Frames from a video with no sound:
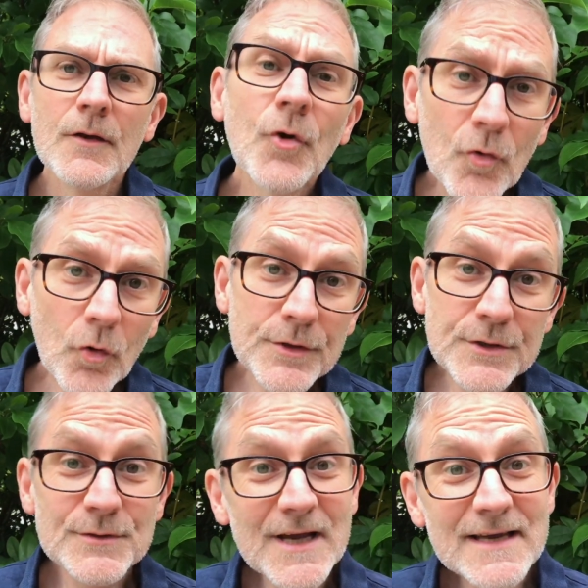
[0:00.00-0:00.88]
Not all
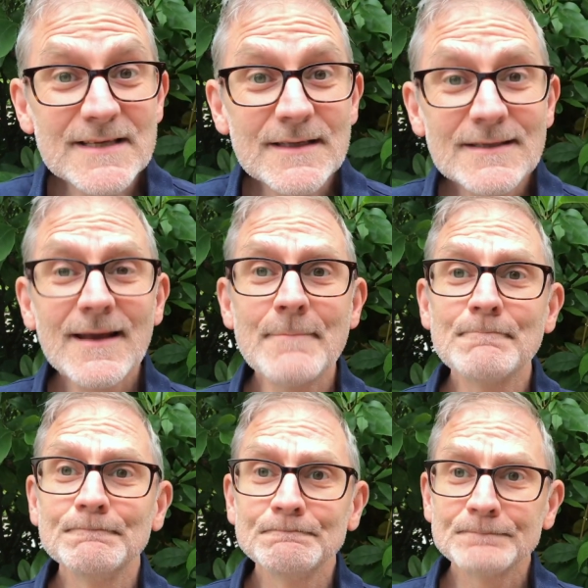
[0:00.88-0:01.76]
use cases are the same.
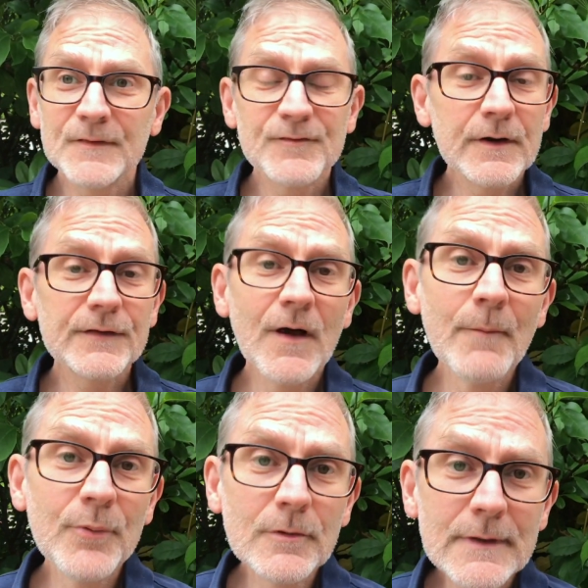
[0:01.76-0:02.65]
For
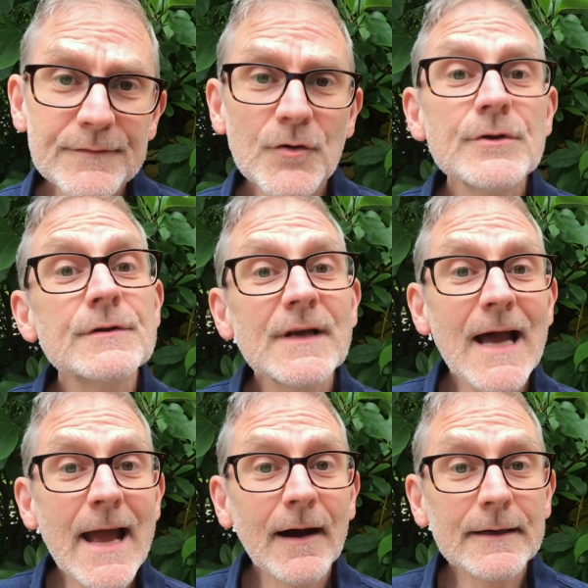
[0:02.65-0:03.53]
example, if you're using
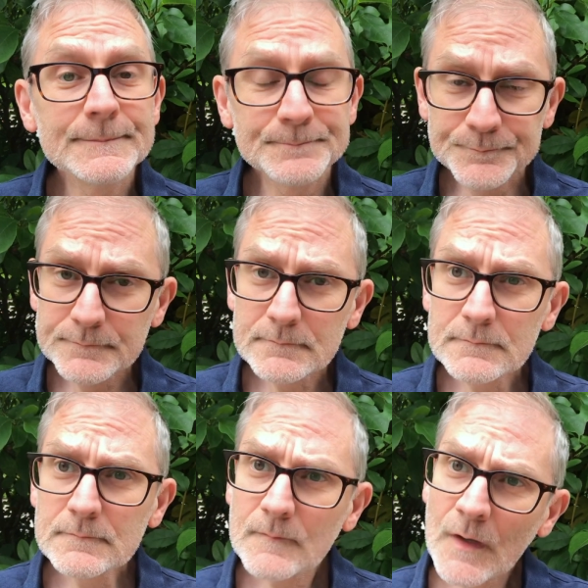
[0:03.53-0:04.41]
AI
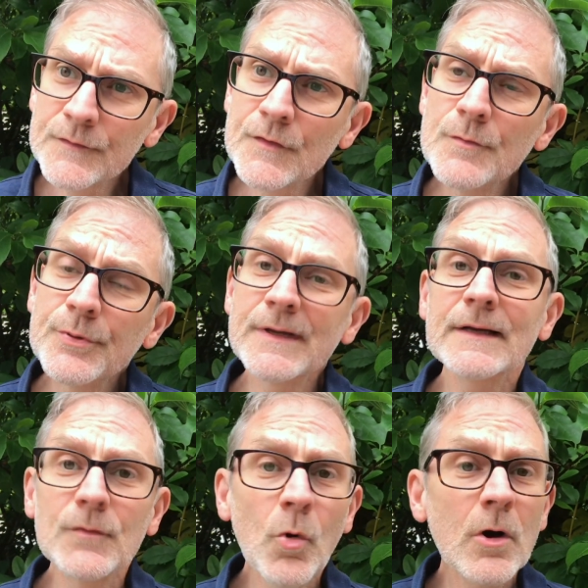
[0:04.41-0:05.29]
to
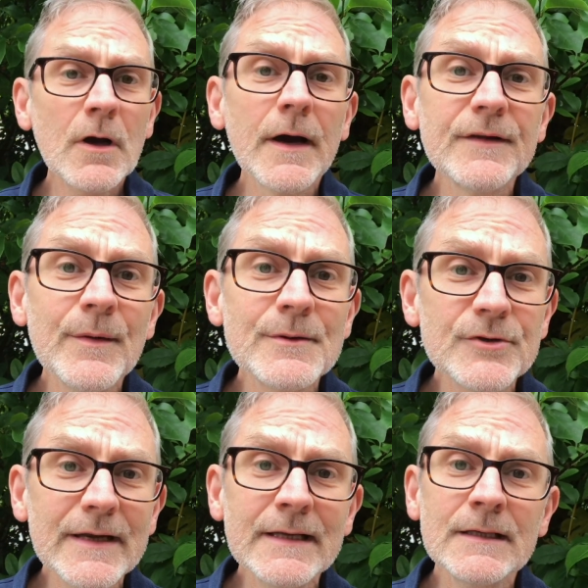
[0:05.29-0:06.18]
predict what kind of
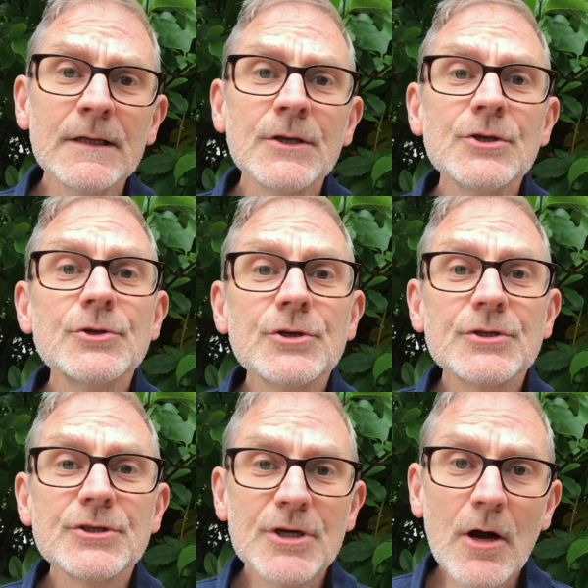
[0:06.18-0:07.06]
imagery you should
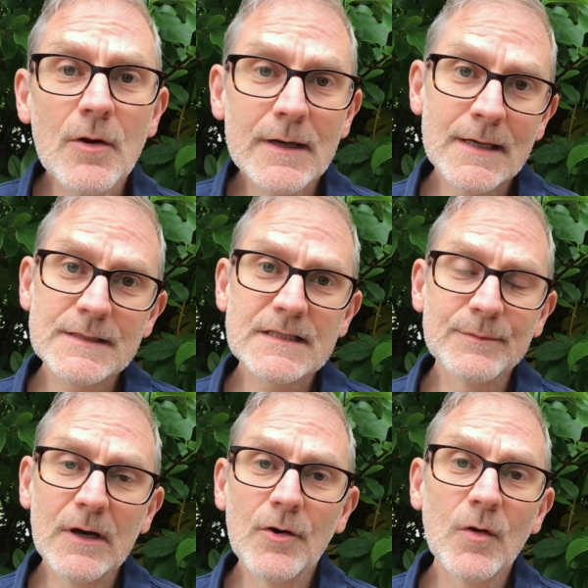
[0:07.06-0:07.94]
show a
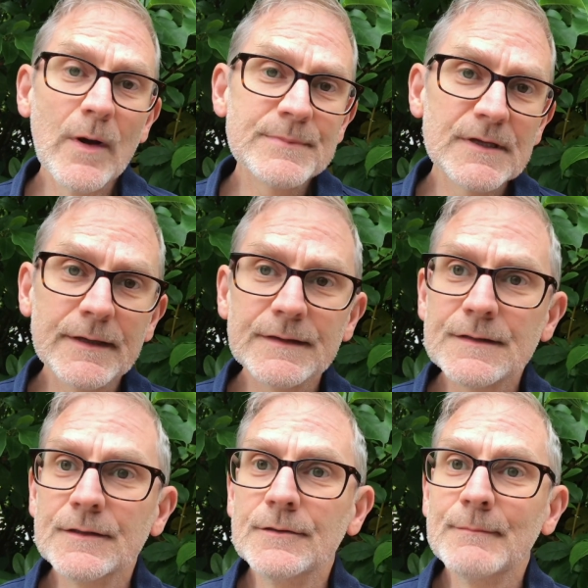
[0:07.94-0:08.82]
customer on a website
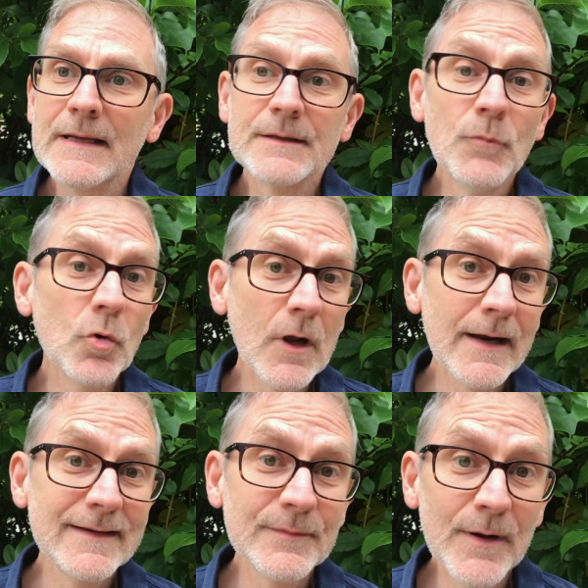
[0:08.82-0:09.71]
to make them more
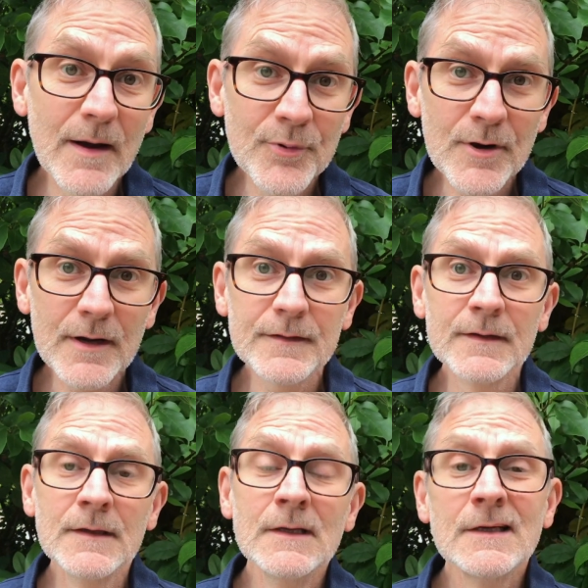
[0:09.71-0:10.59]
likely to buy a product,
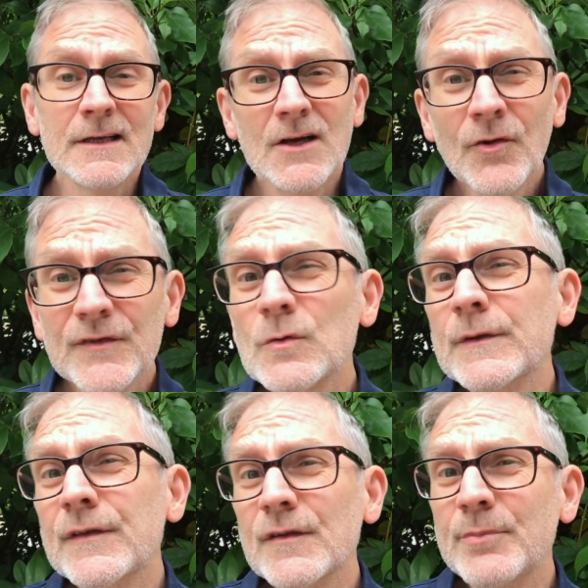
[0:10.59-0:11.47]
the
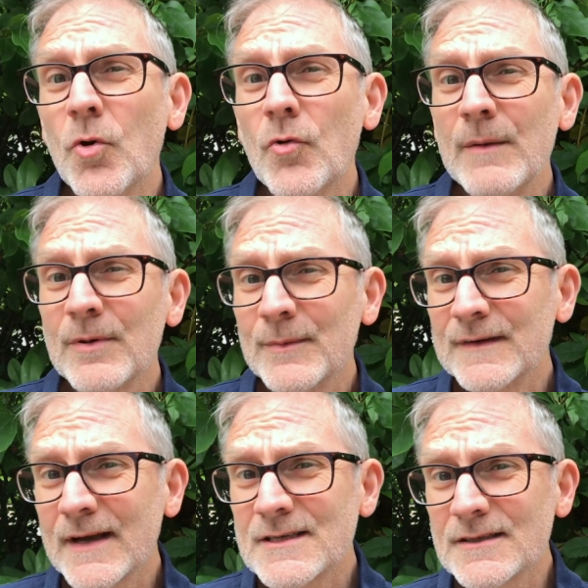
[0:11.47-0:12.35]
consequences of poor
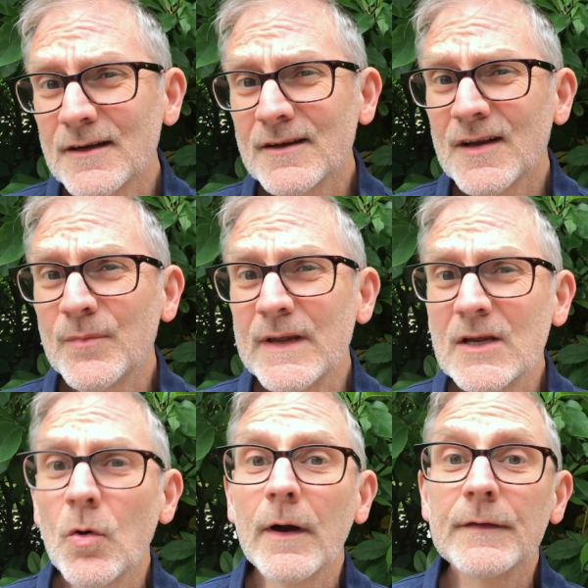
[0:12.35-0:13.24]
implementation are going to be
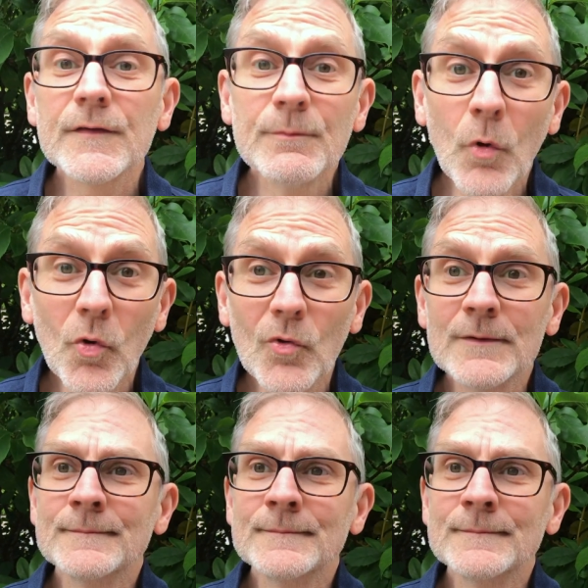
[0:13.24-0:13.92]
quite small.